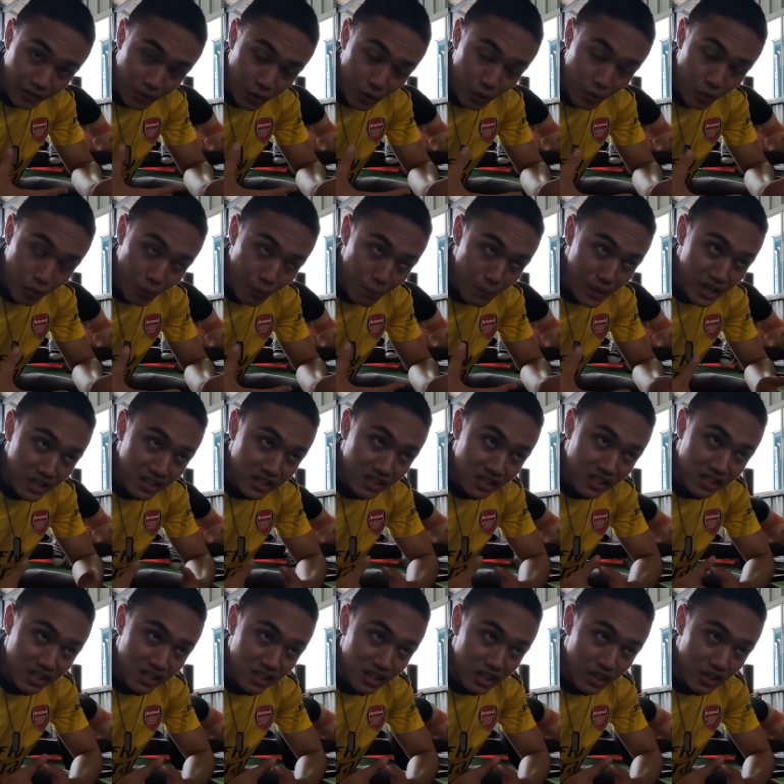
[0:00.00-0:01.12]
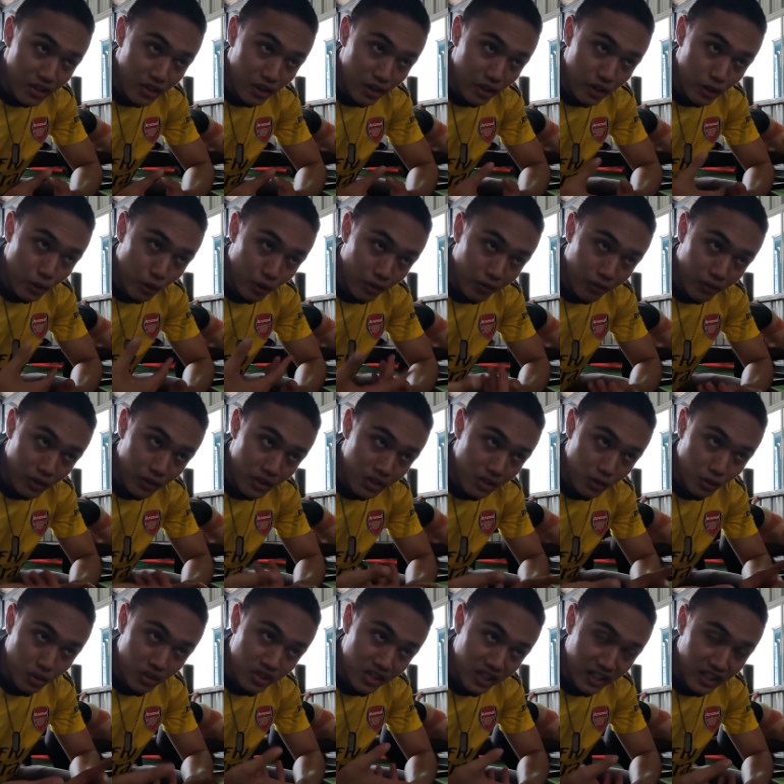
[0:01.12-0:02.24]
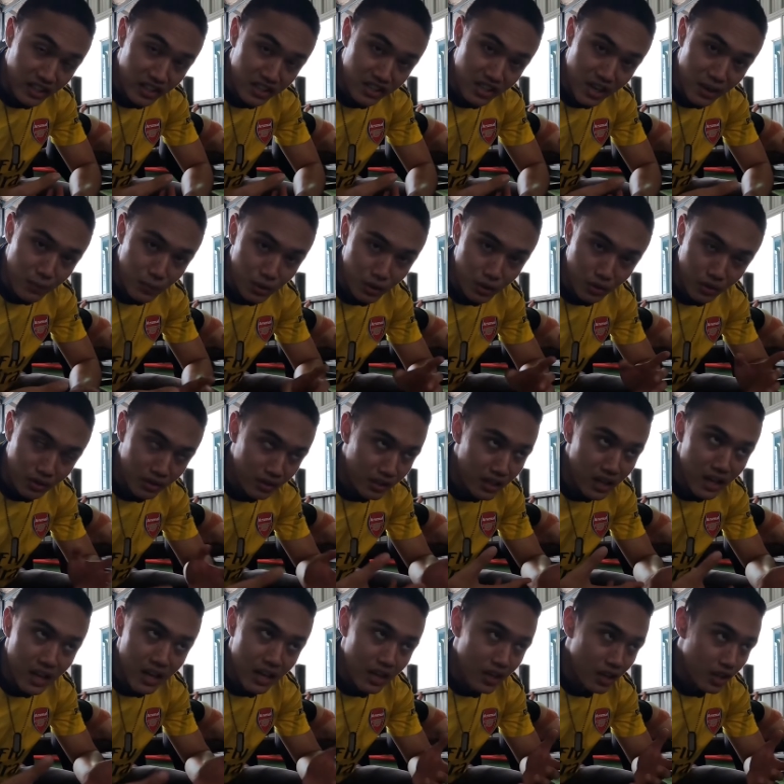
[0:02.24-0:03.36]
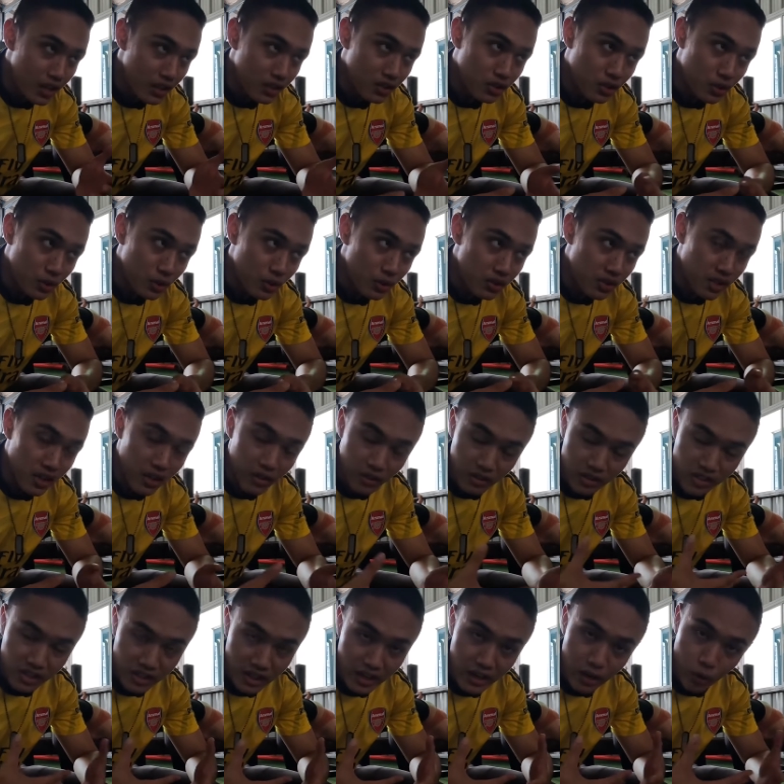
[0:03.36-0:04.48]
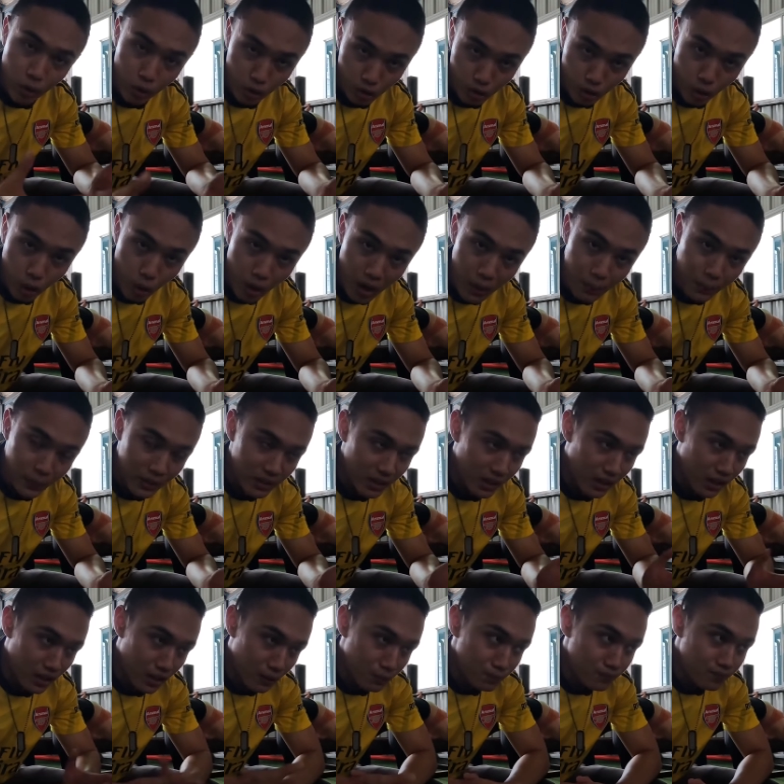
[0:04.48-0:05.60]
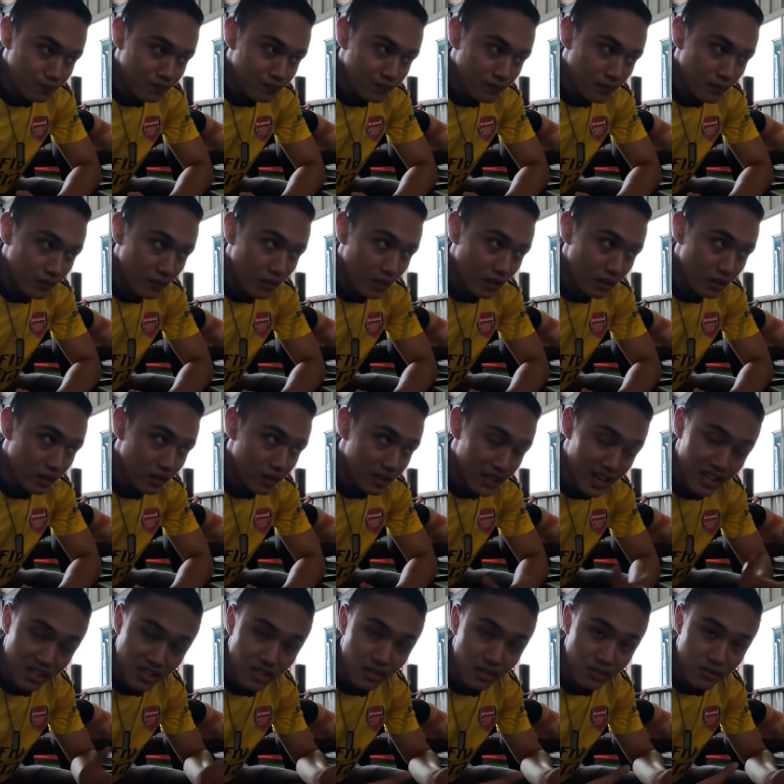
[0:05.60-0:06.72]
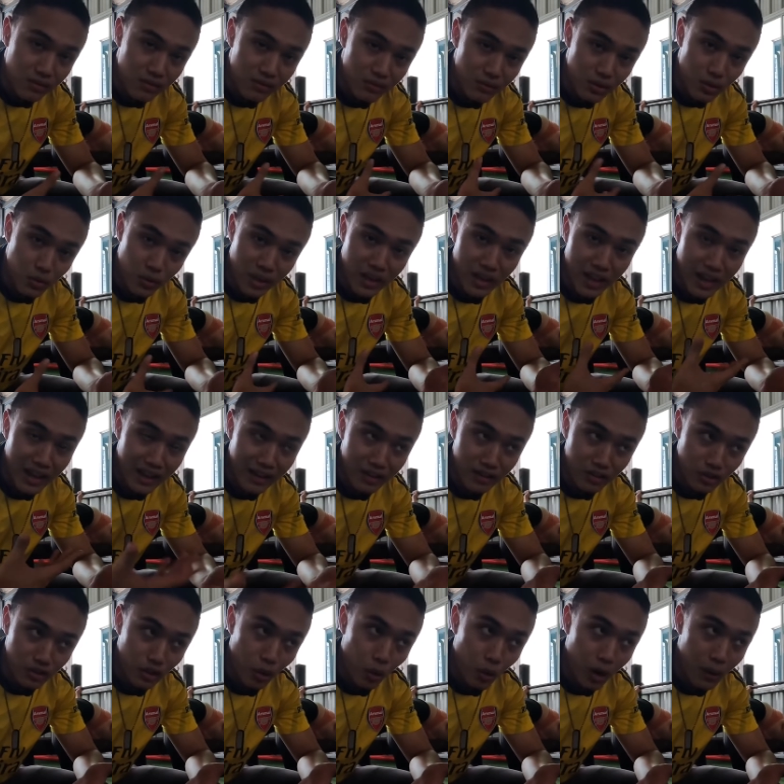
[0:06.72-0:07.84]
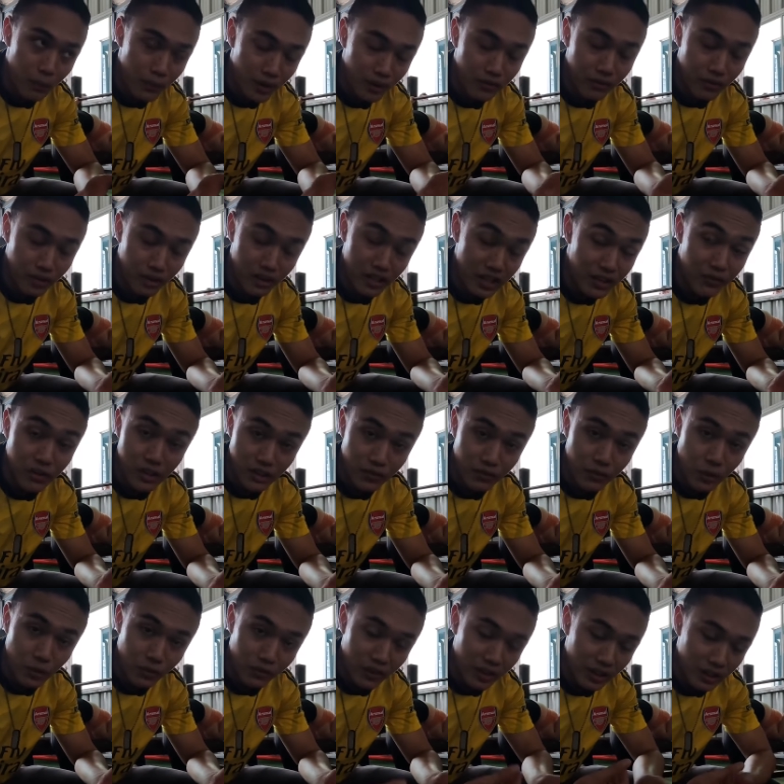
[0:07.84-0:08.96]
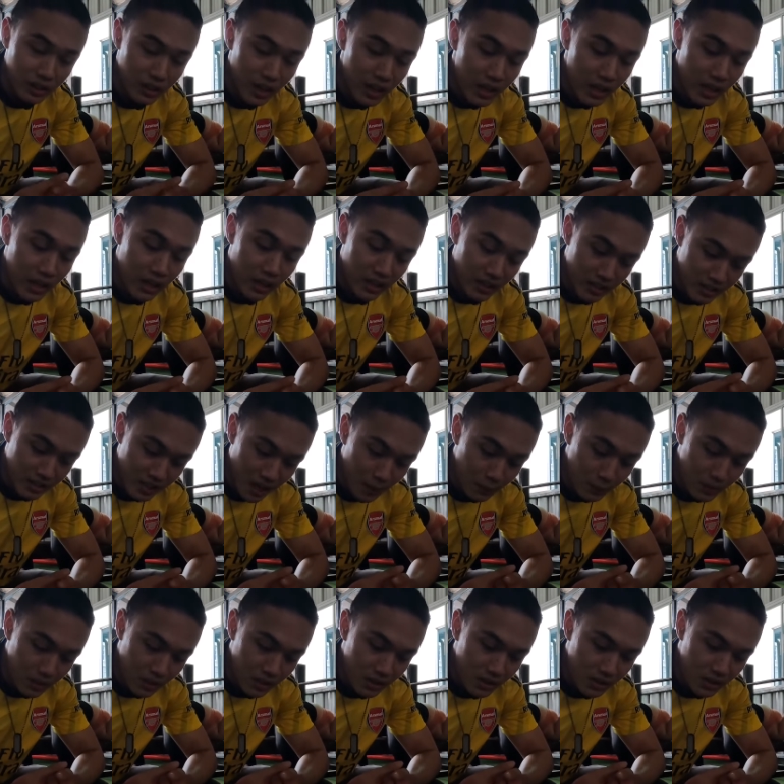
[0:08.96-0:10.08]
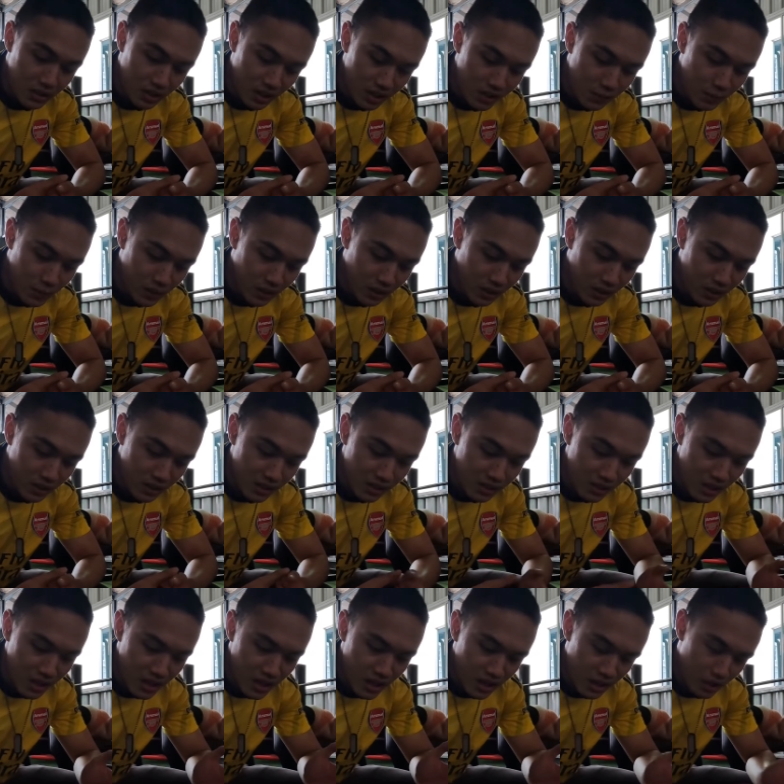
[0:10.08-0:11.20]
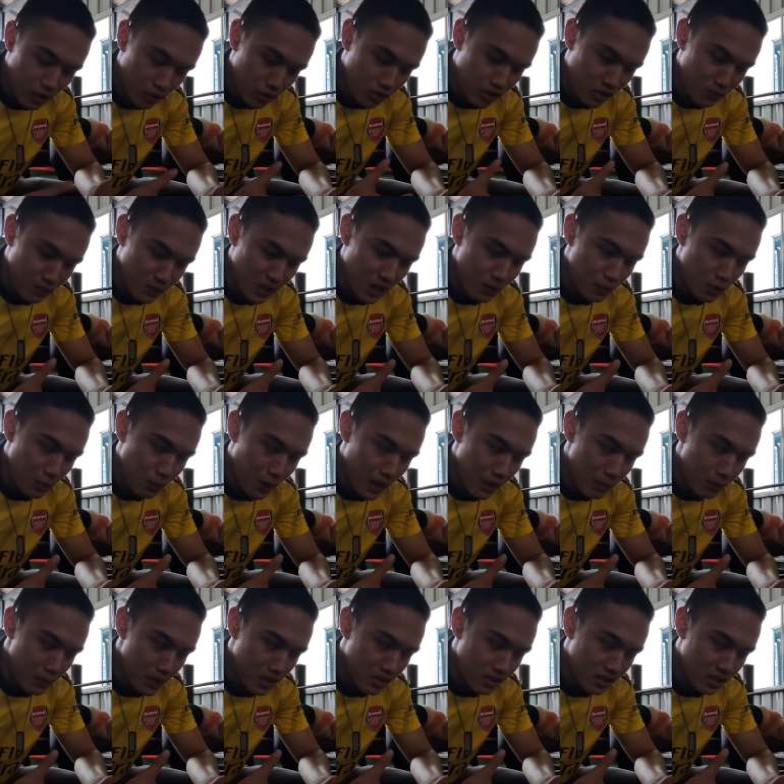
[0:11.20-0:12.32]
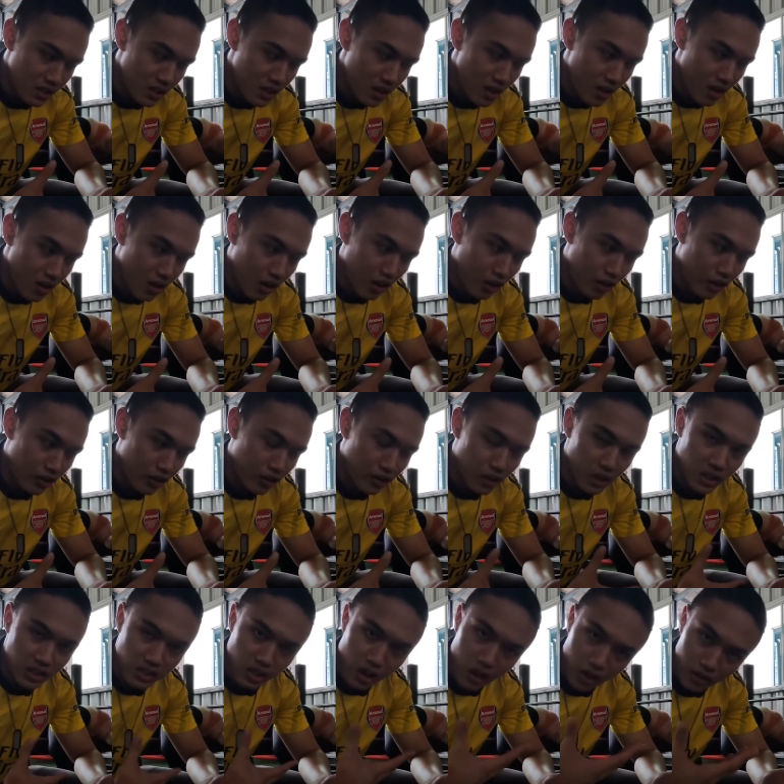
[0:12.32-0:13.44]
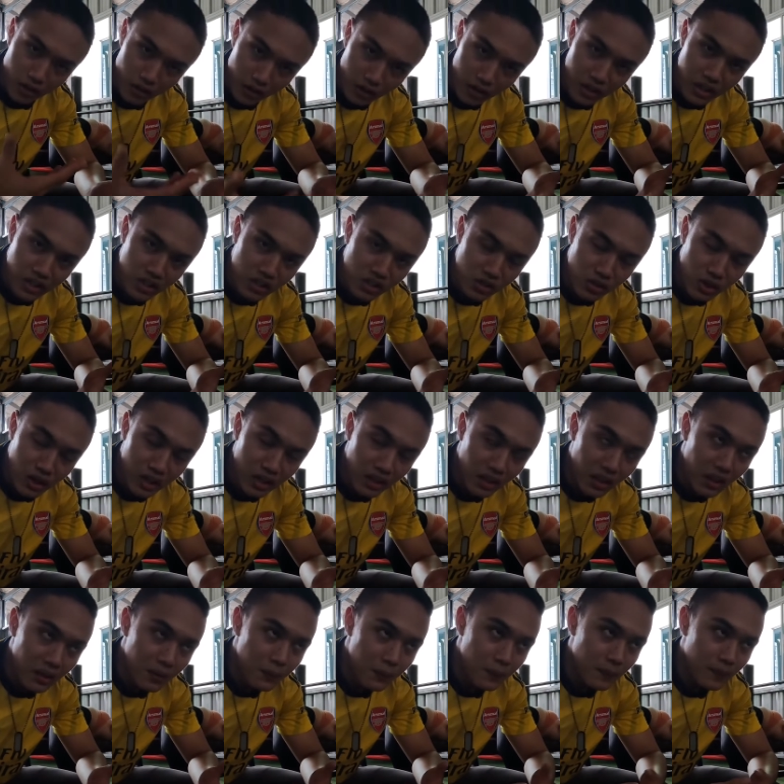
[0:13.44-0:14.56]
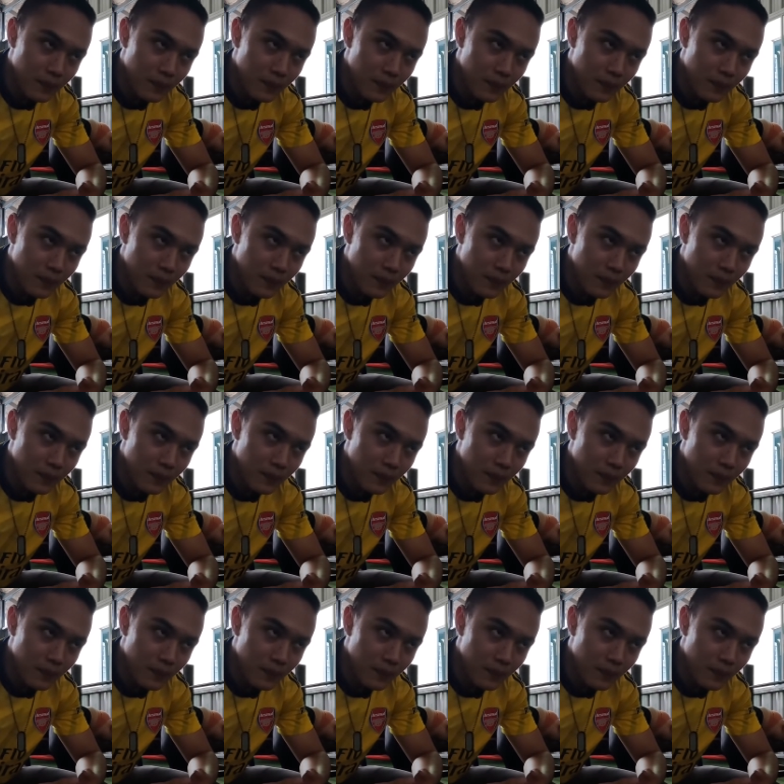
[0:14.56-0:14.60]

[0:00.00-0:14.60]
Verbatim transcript: If you miss either your first or your second attempt, you can choose to either stay or go up. Um, yes, you can go up even, even if you failed an attempt, just because you know sometimes you might miss on things other than strength.